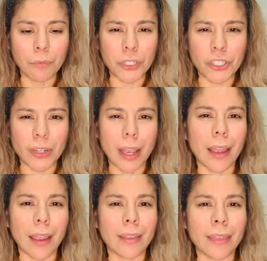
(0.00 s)
which
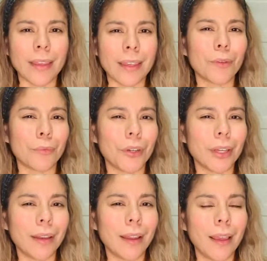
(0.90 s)
I think he
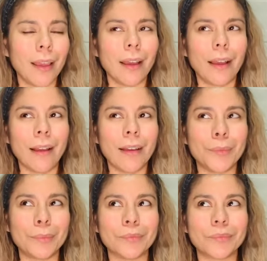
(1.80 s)
would,
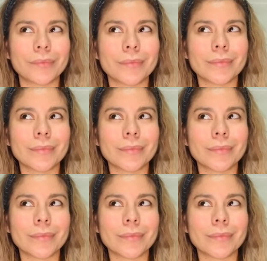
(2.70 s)
um,